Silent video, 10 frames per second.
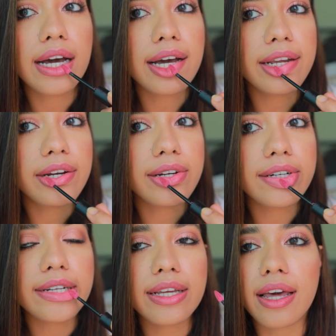I
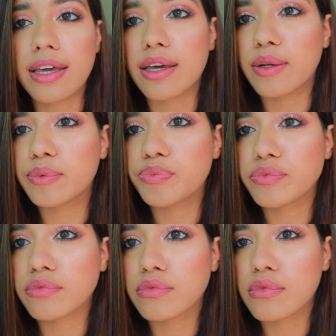really like it.
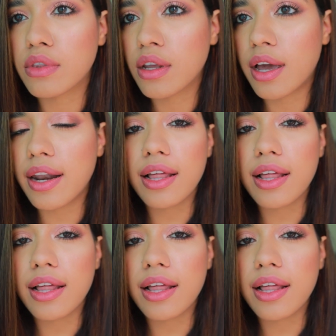And